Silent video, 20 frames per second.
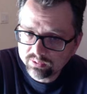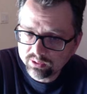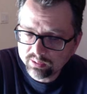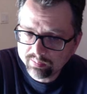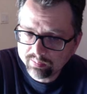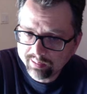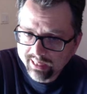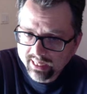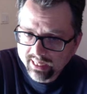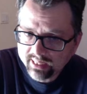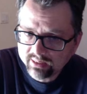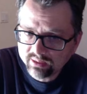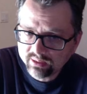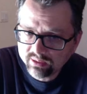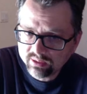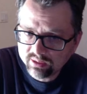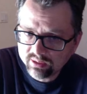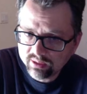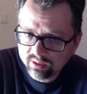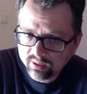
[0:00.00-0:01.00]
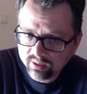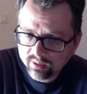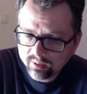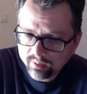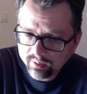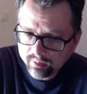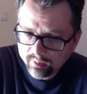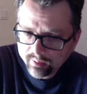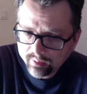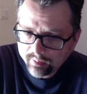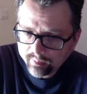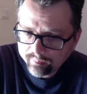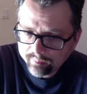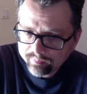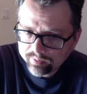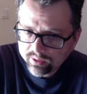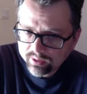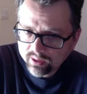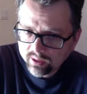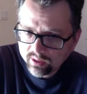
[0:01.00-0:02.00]
the past
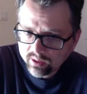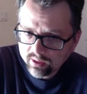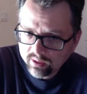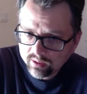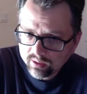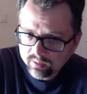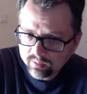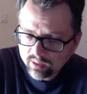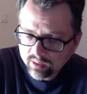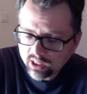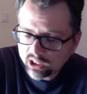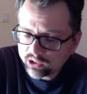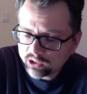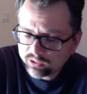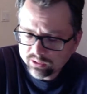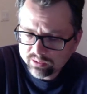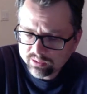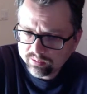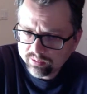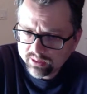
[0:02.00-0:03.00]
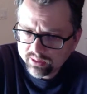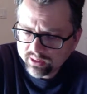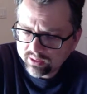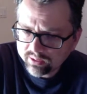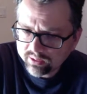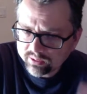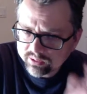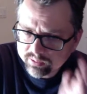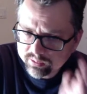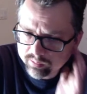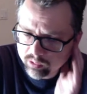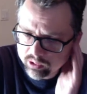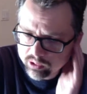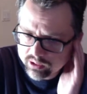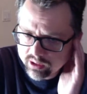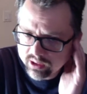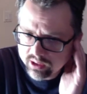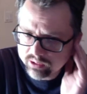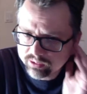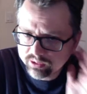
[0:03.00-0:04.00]
100 years, more
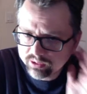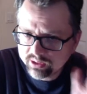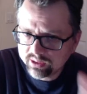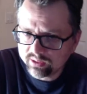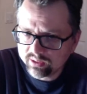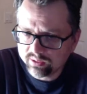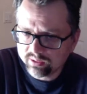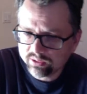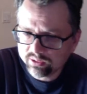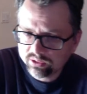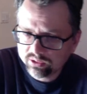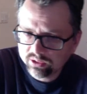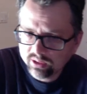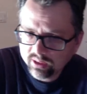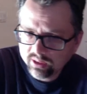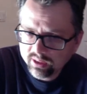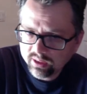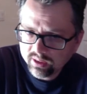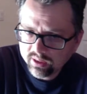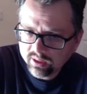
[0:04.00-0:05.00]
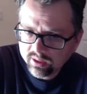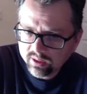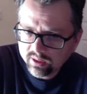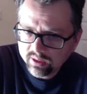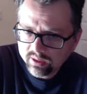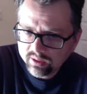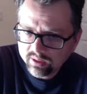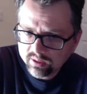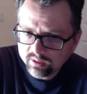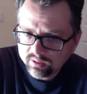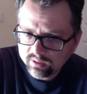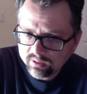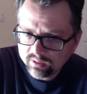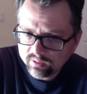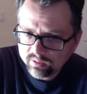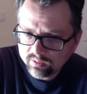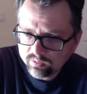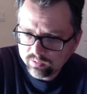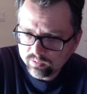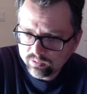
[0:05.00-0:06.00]
than 100 years,
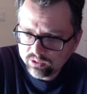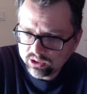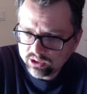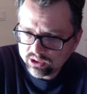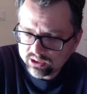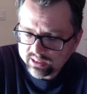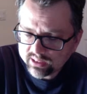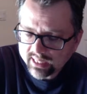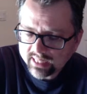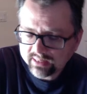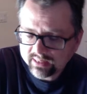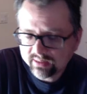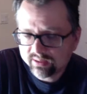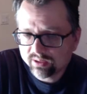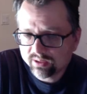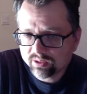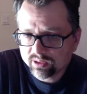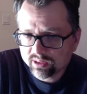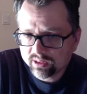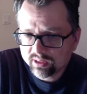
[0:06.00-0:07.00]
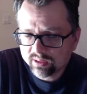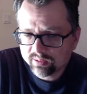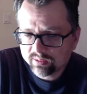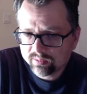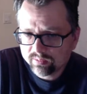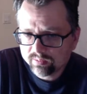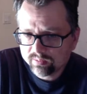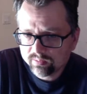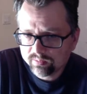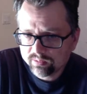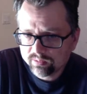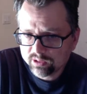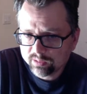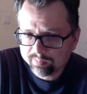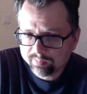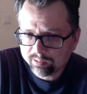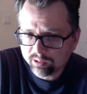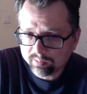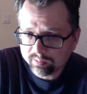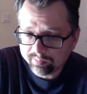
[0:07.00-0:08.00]
decided they're going to
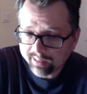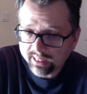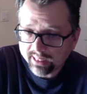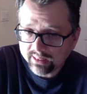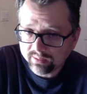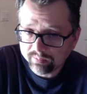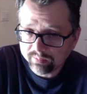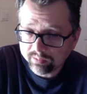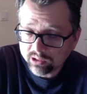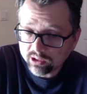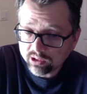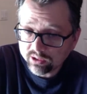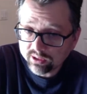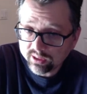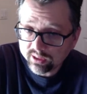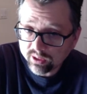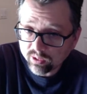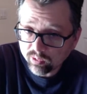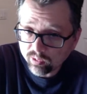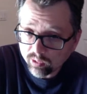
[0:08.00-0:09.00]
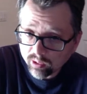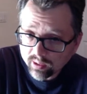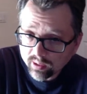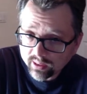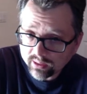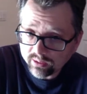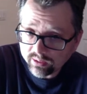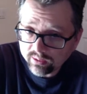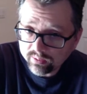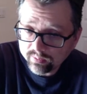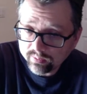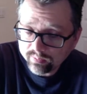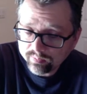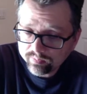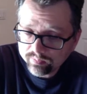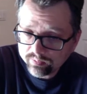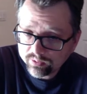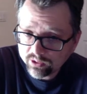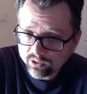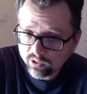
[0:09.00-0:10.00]
support Biden because they're worried.
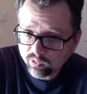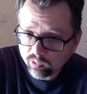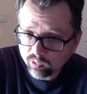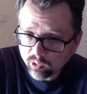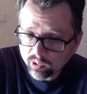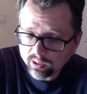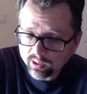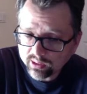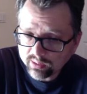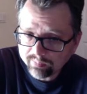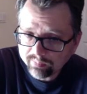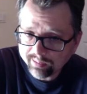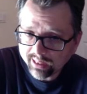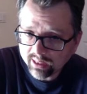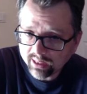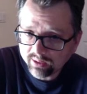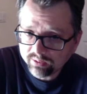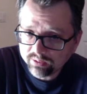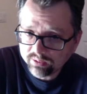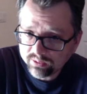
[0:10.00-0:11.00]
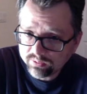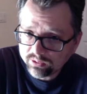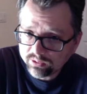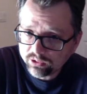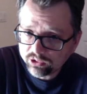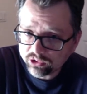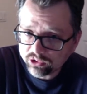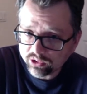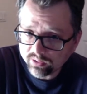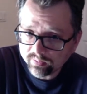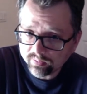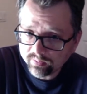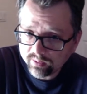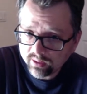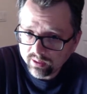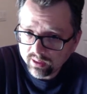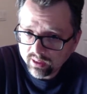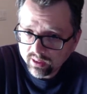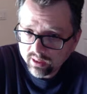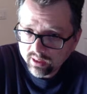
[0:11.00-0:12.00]
They're worried about the future.
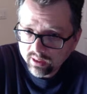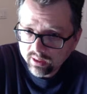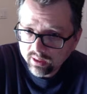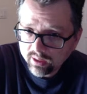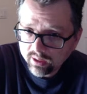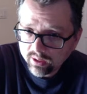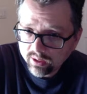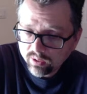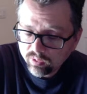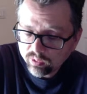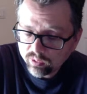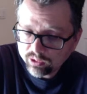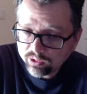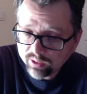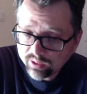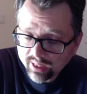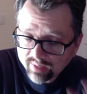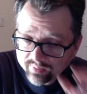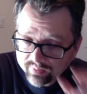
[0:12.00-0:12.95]
When you have